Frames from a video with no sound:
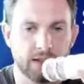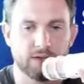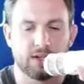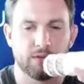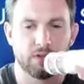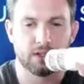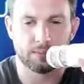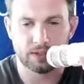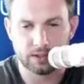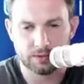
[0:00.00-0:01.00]
there's definitely a
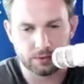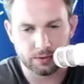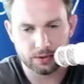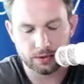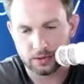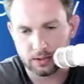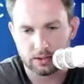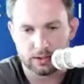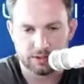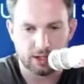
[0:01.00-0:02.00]
place for
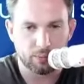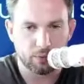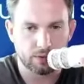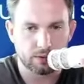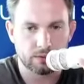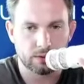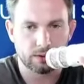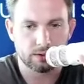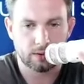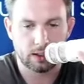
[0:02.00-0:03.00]
a job board
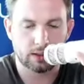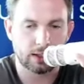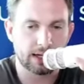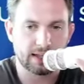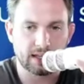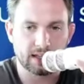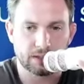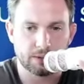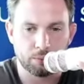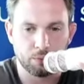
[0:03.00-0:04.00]
like that
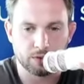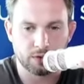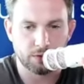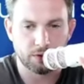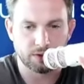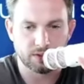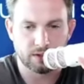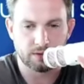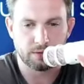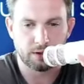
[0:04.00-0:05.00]
more so focuses
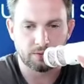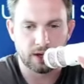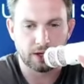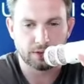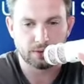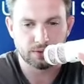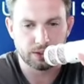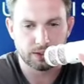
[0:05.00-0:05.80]
on values.